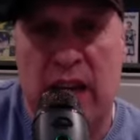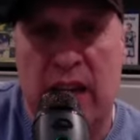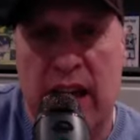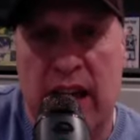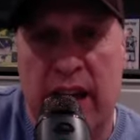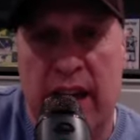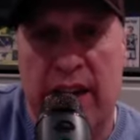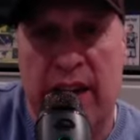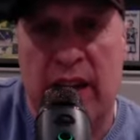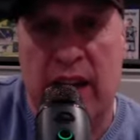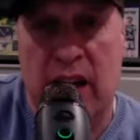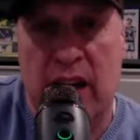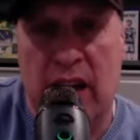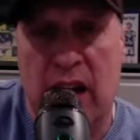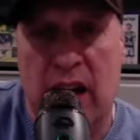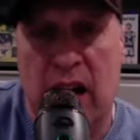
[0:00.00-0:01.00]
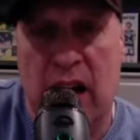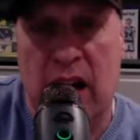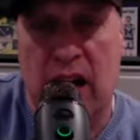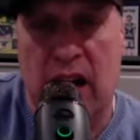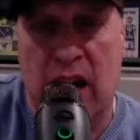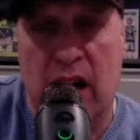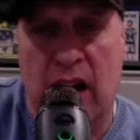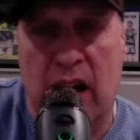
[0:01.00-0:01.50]
and
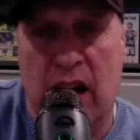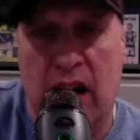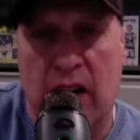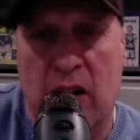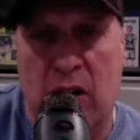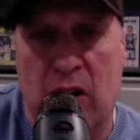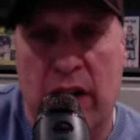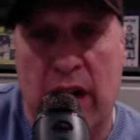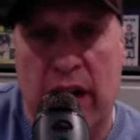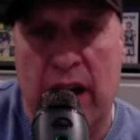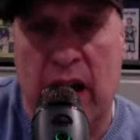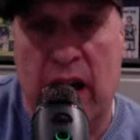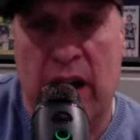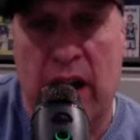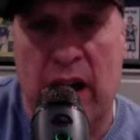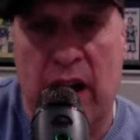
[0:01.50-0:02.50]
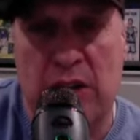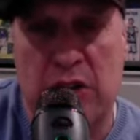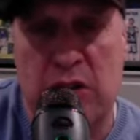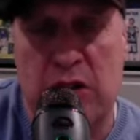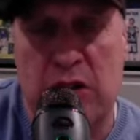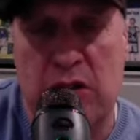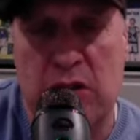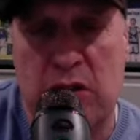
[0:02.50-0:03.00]
okay, I
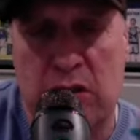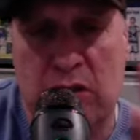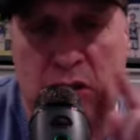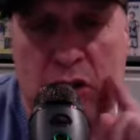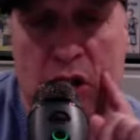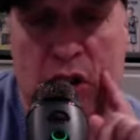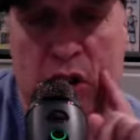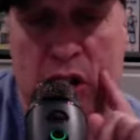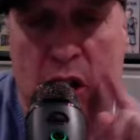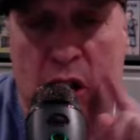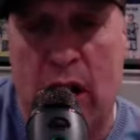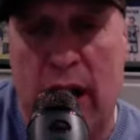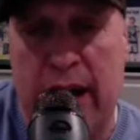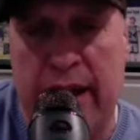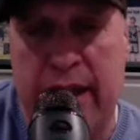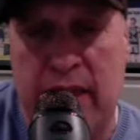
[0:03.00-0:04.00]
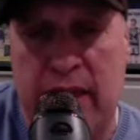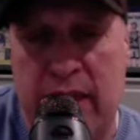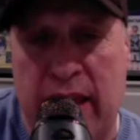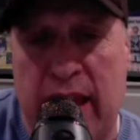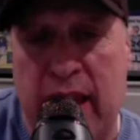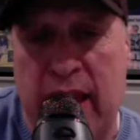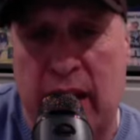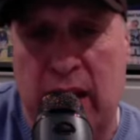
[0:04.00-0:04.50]
just so you know, I
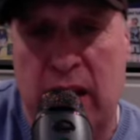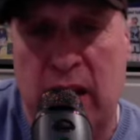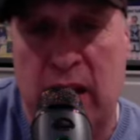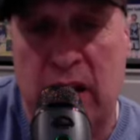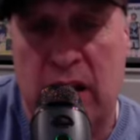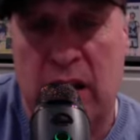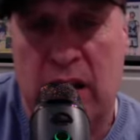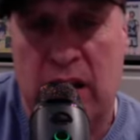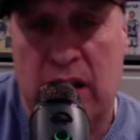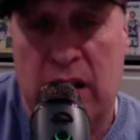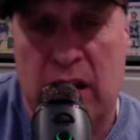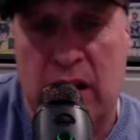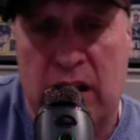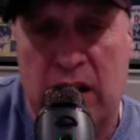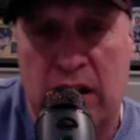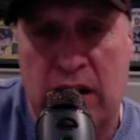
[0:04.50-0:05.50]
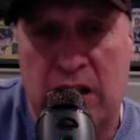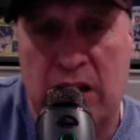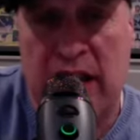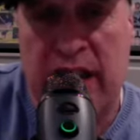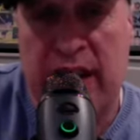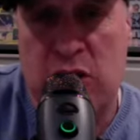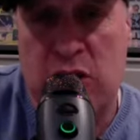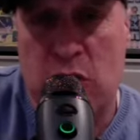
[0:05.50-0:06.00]
think the
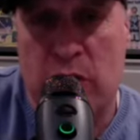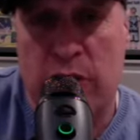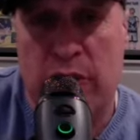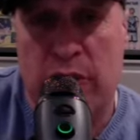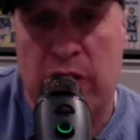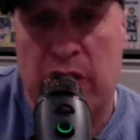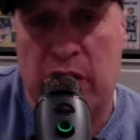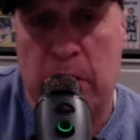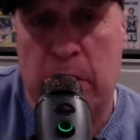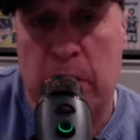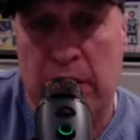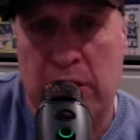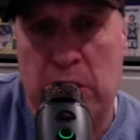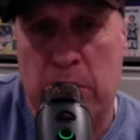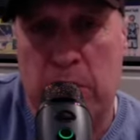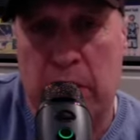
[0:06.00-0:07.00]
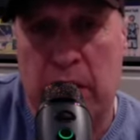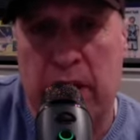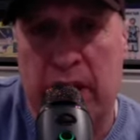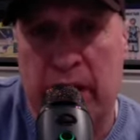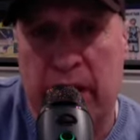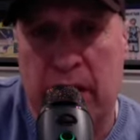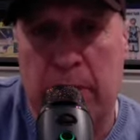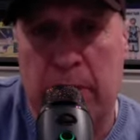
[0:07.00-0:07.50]
Saints are a very good possibility,
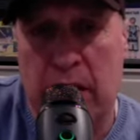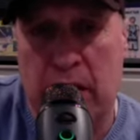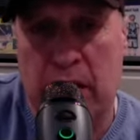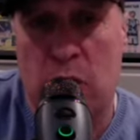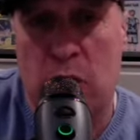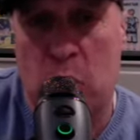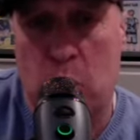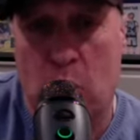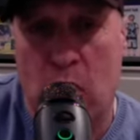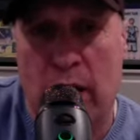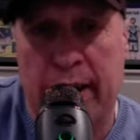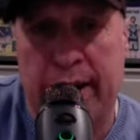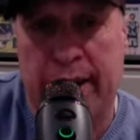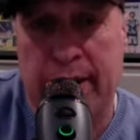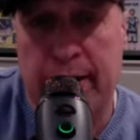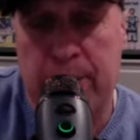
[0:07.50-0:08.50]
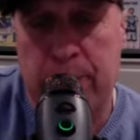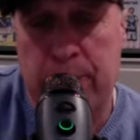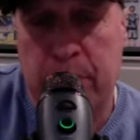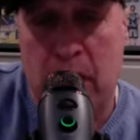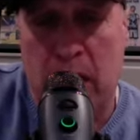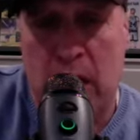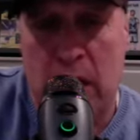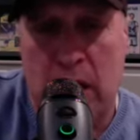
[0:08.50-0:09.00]
and I'm telling you why.
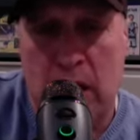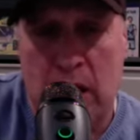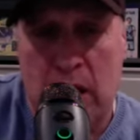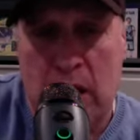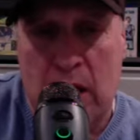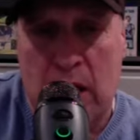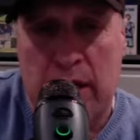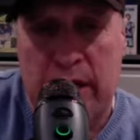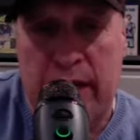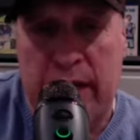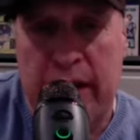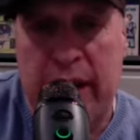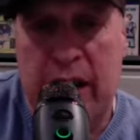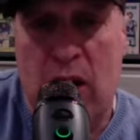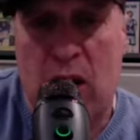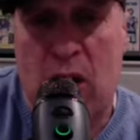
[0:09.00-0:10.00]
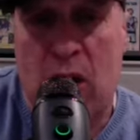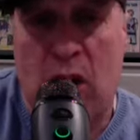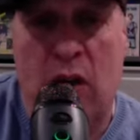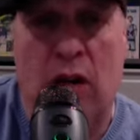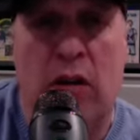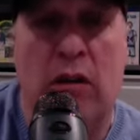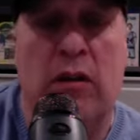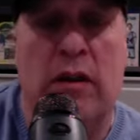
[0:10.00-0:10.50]
They
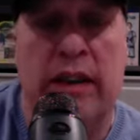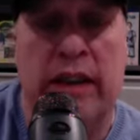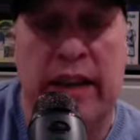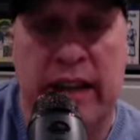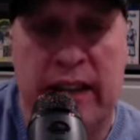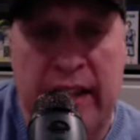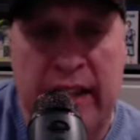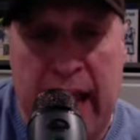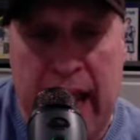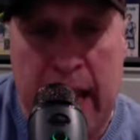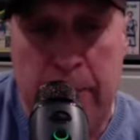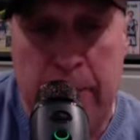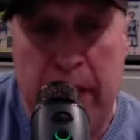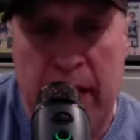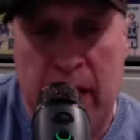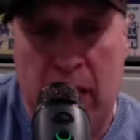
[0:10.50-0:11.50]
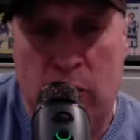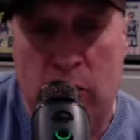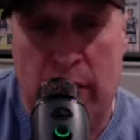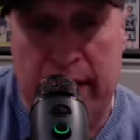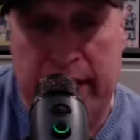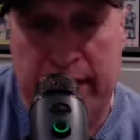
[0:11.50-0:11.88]
are in cap hell right